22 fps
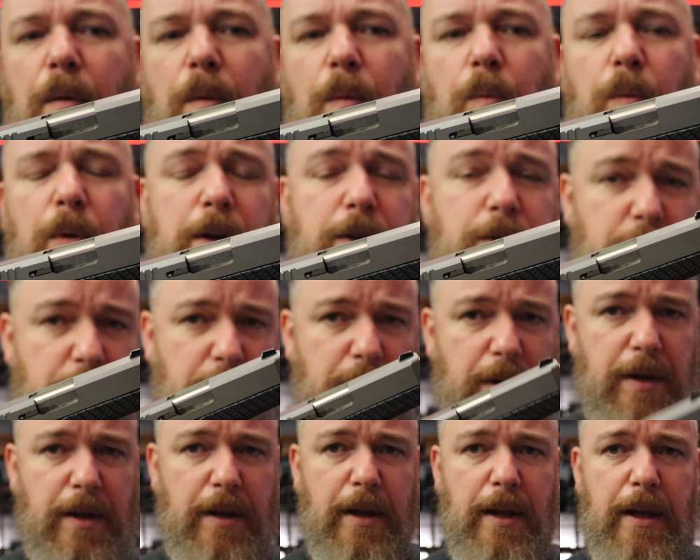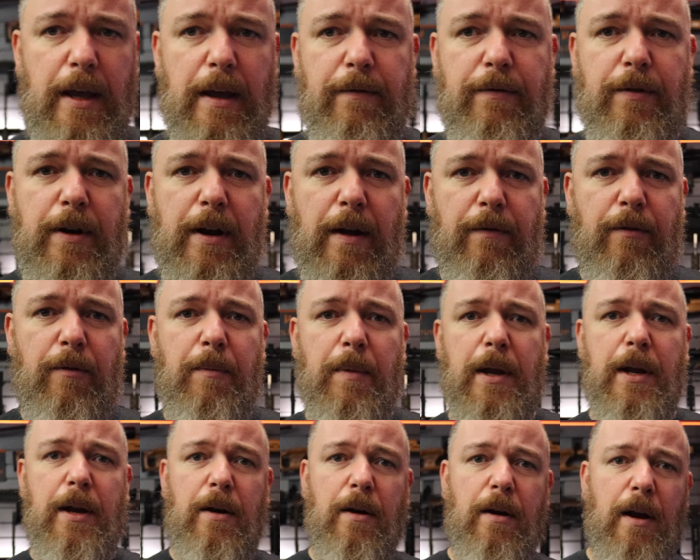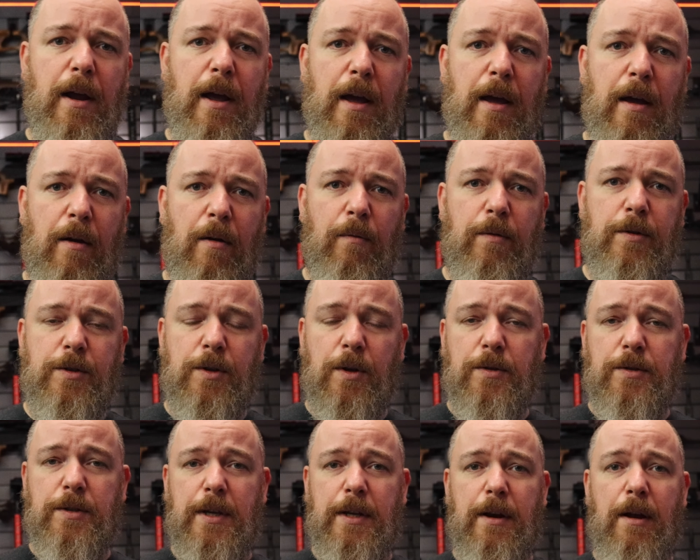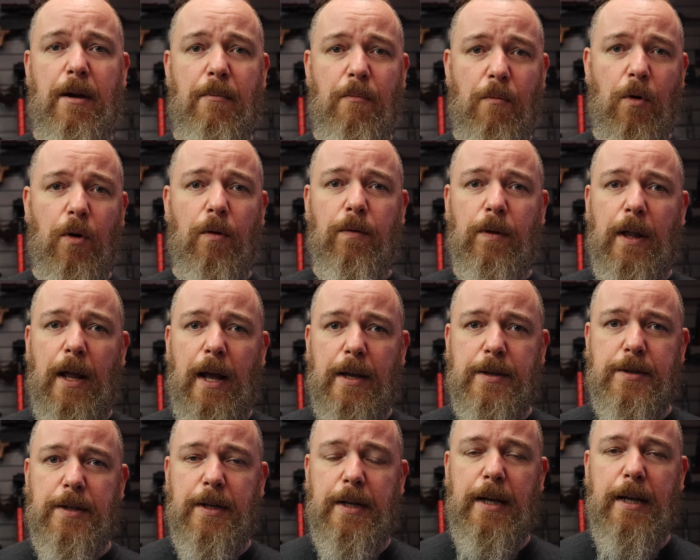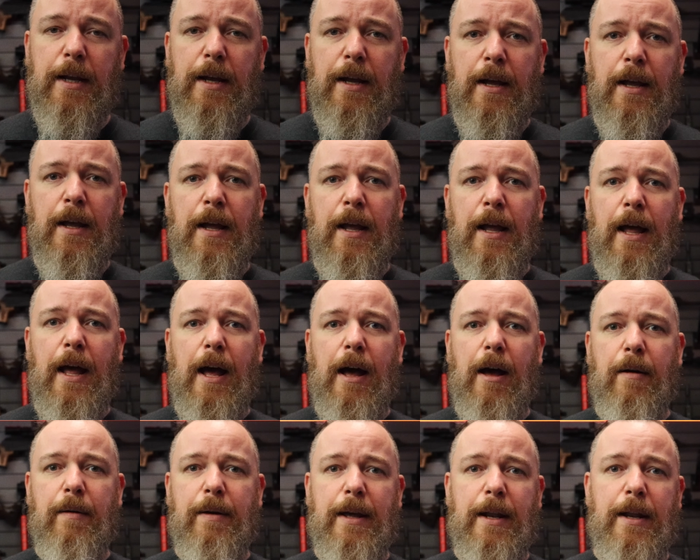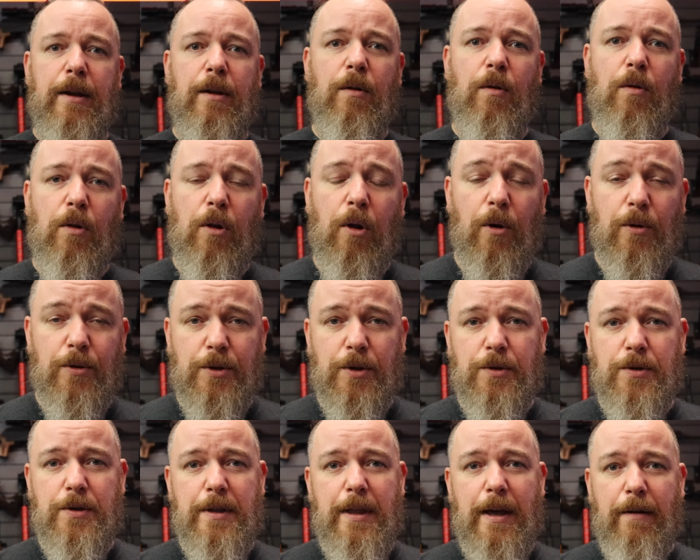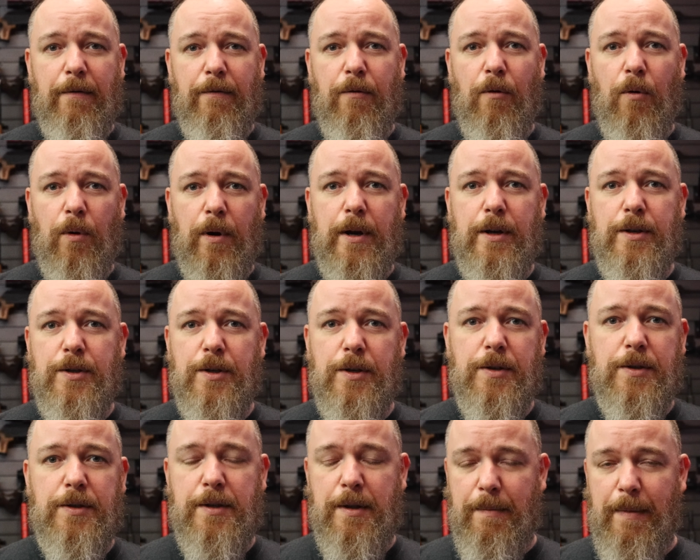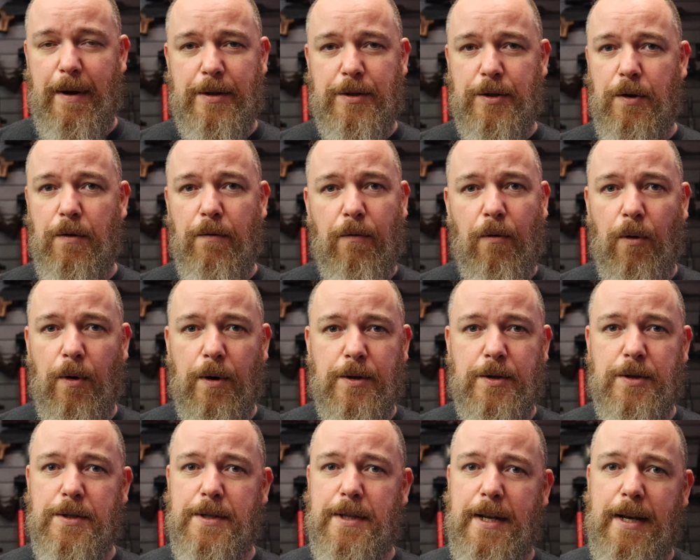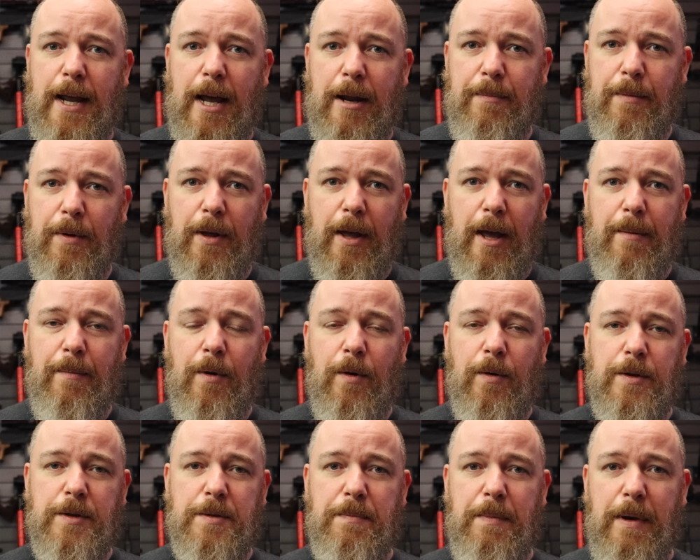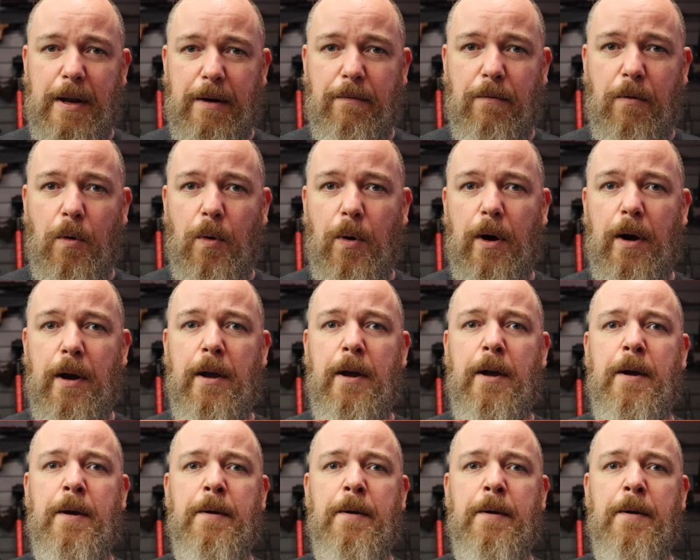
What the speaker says: which, if you're not familiar, results in more velocity, getting you closer to that 4 inches, the magical 4 inches that 9mm ammo is made for.